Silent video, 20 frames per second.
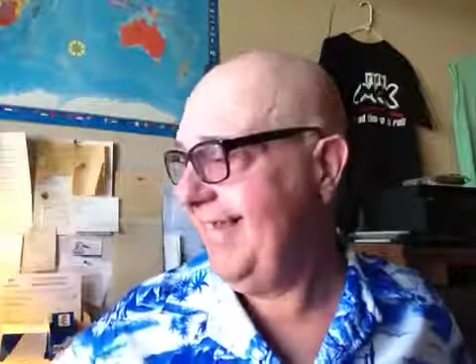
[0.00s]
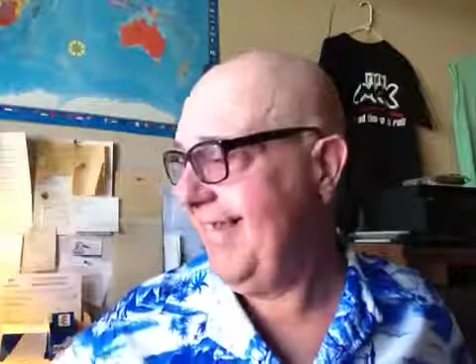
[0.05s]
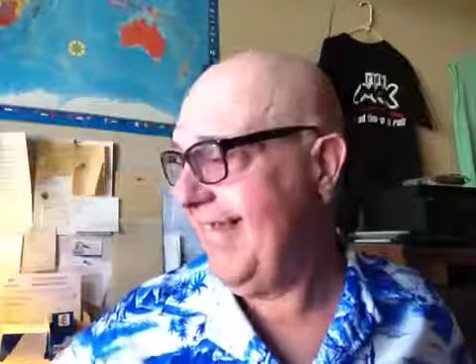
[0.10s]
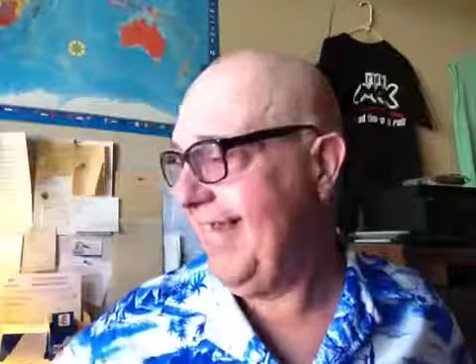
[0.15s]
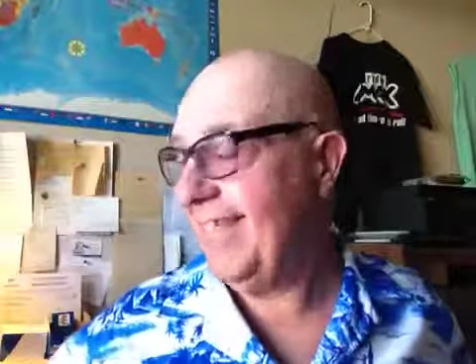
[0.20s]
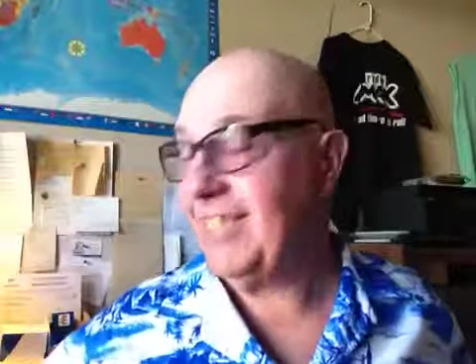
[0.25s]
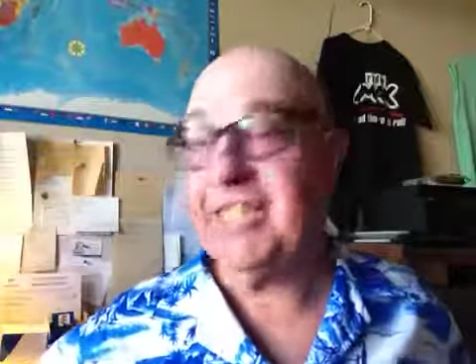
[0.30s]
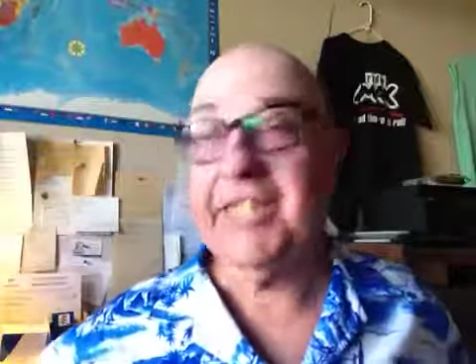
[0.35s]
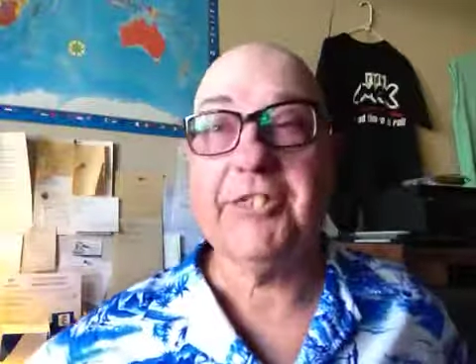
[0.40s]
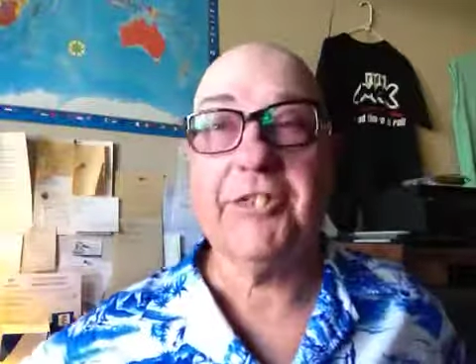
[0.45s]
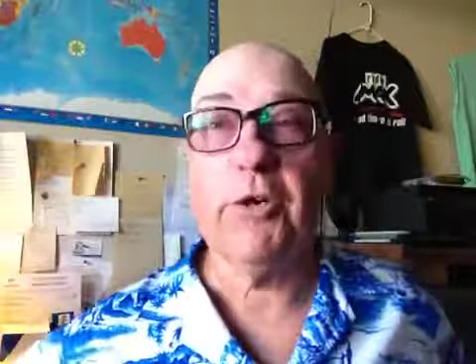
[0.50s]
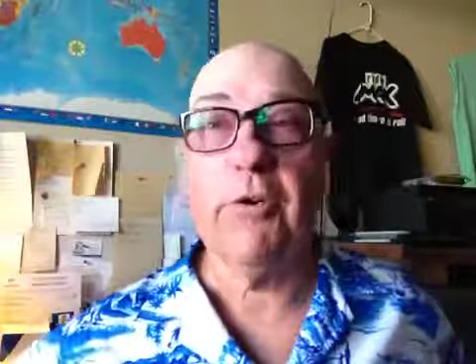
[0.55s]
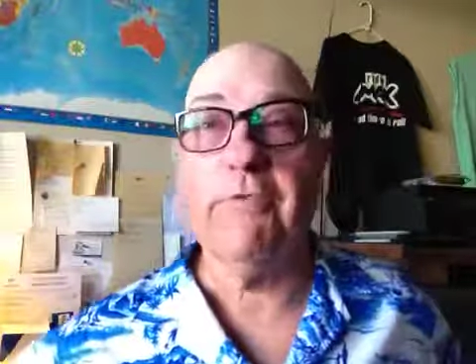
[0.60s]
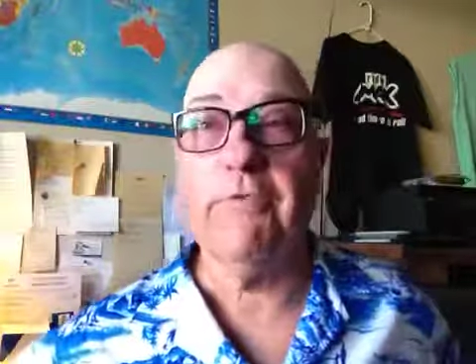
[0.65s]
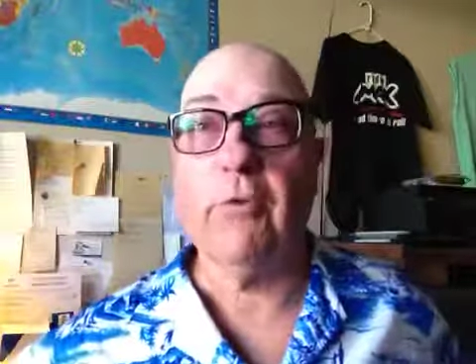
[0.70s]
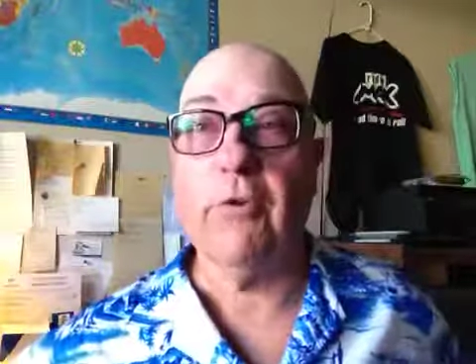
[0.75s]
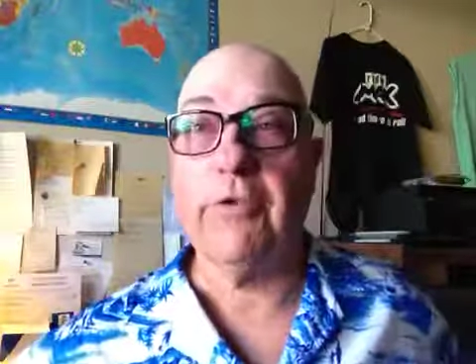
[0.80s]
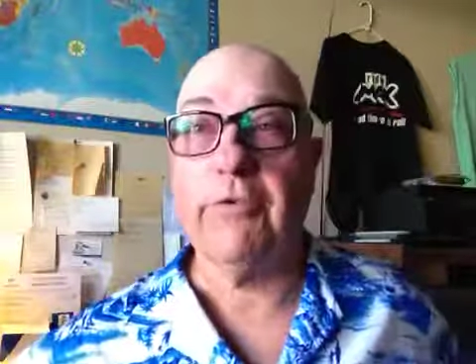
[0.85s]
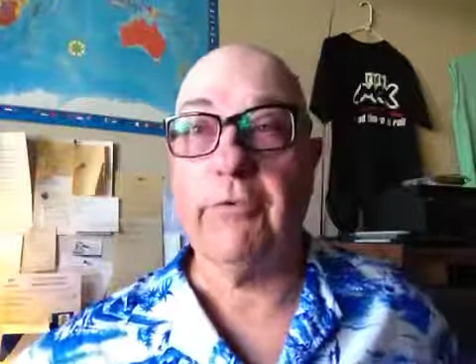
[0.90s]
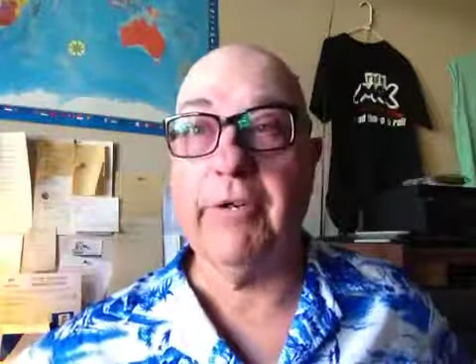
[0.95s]

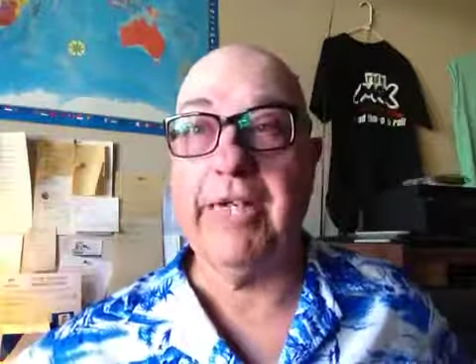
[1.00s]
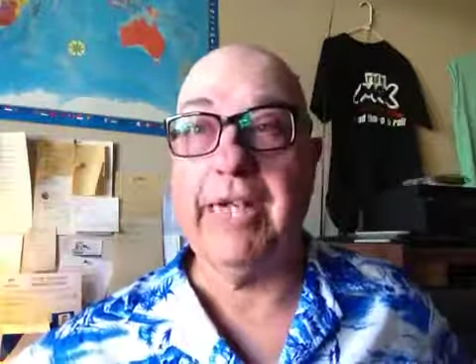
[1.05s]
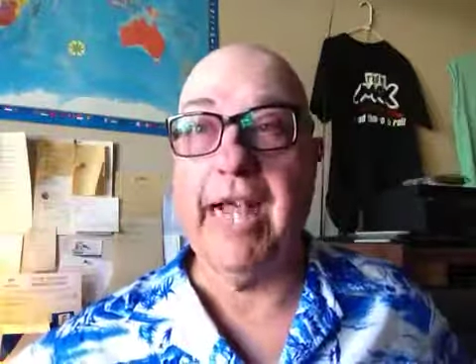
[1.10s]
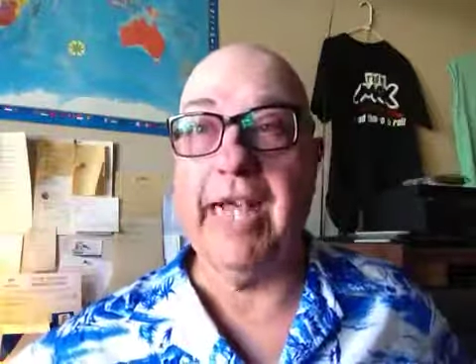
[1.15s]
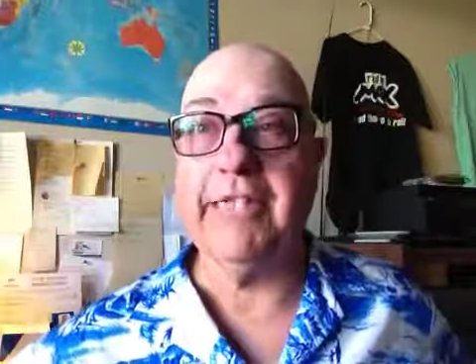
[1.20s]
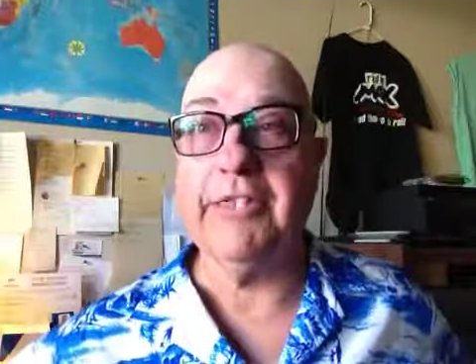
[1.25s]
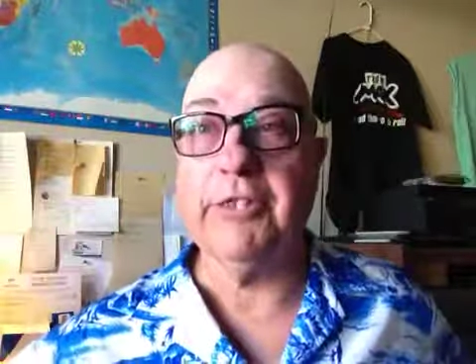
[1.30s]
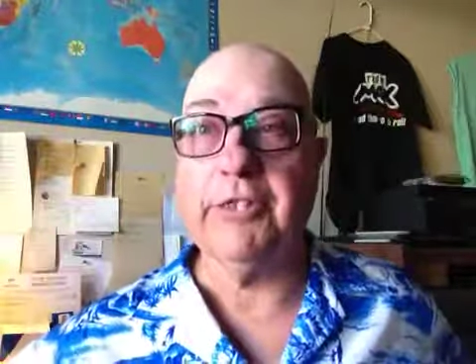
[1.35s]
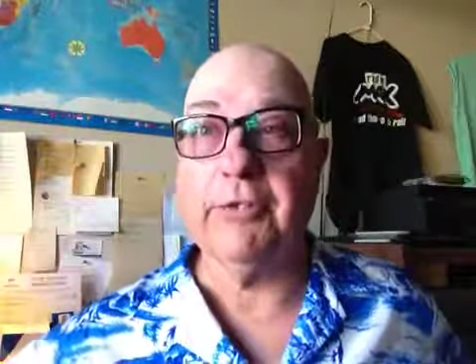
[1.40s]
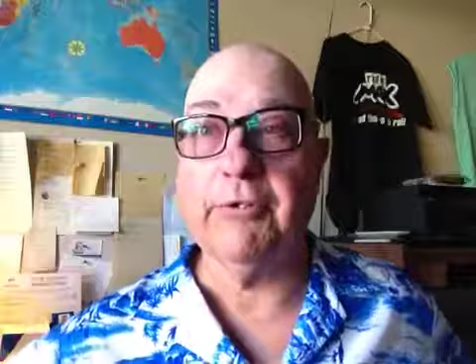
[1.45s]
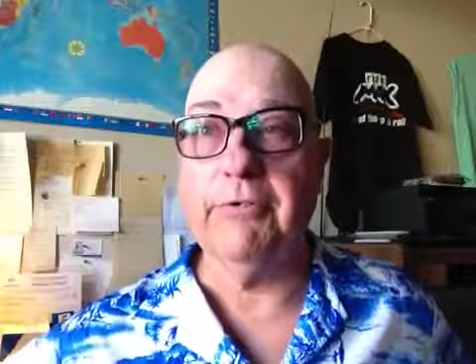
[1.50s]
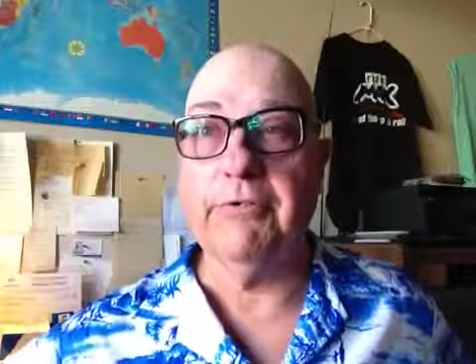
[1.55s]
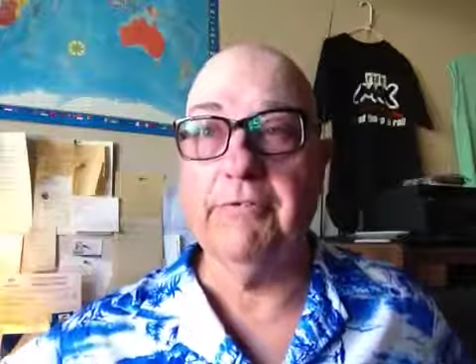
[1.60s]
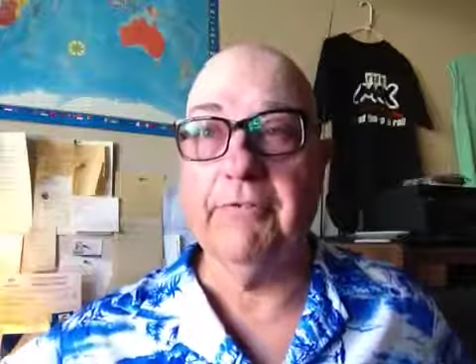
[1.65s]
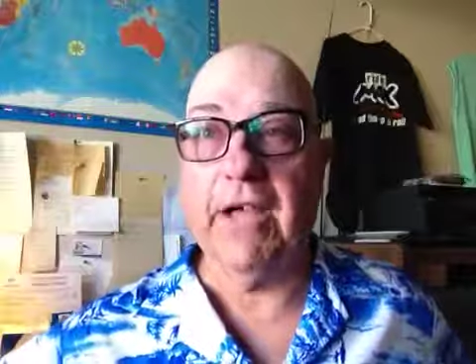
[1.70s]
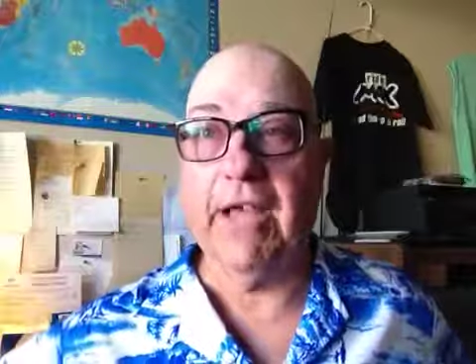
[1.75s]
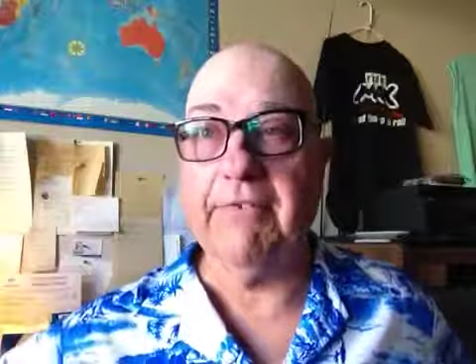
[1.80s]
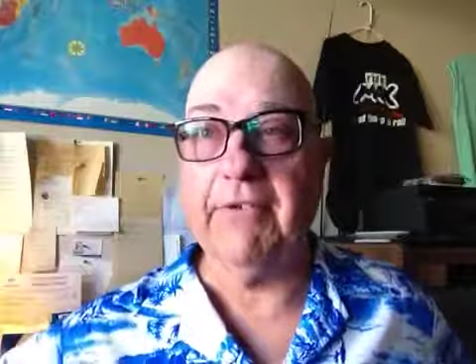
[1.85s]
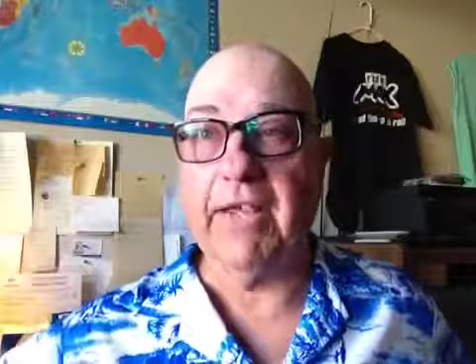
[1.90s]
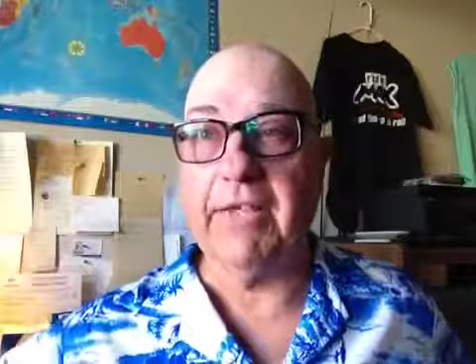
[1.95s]

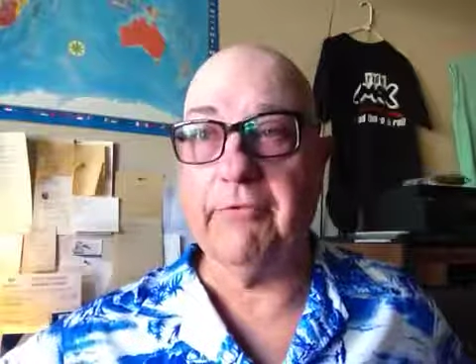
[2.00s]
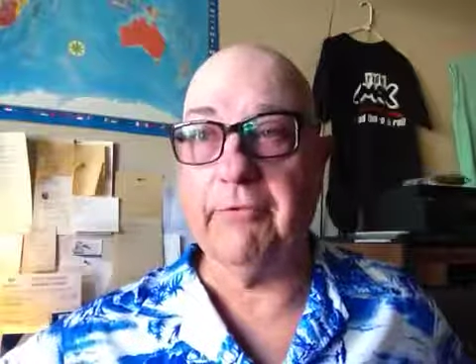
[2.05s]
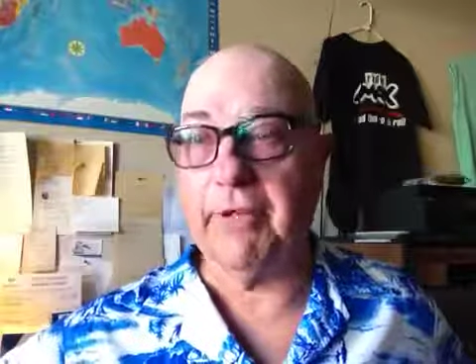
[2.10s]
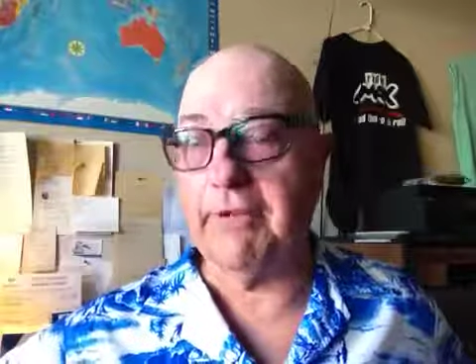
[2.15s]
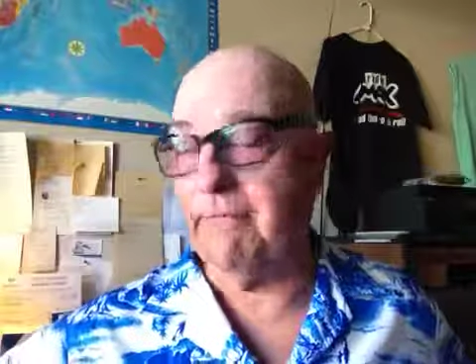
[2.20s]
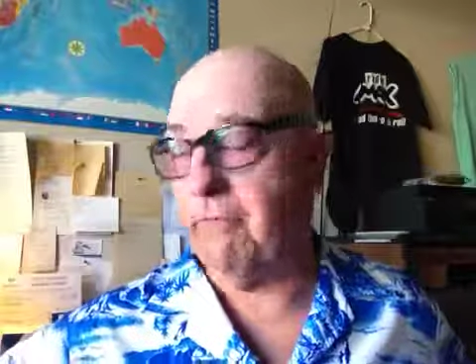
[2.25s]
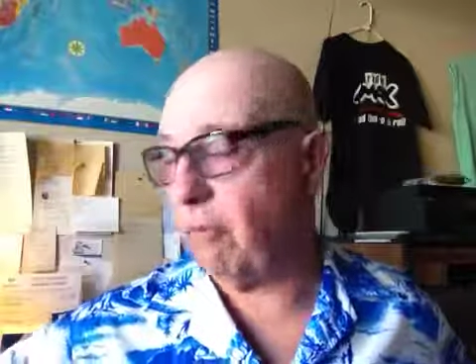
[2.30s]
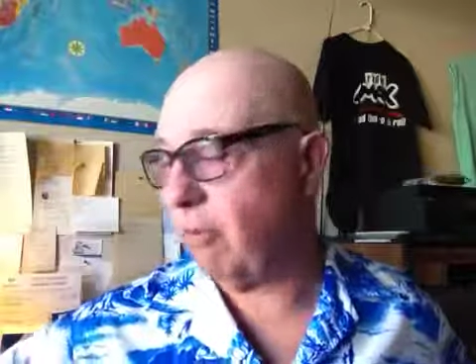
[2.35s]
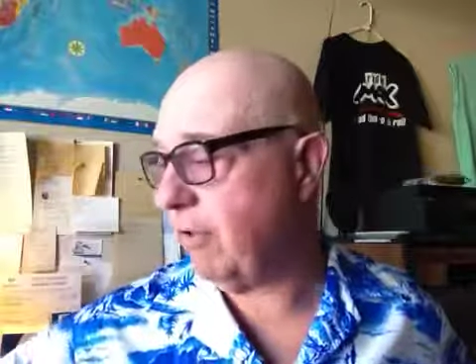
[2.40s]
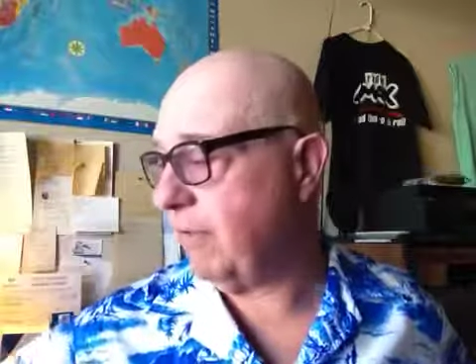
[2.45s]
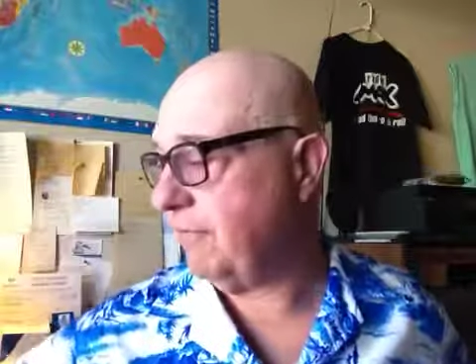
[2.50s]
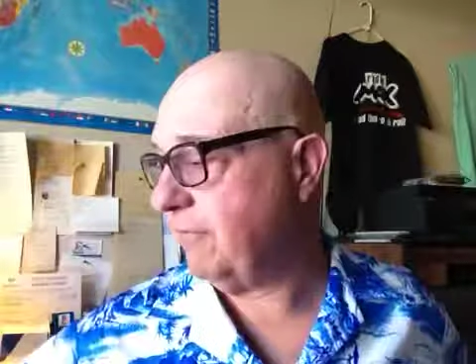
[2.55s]
604-392-5834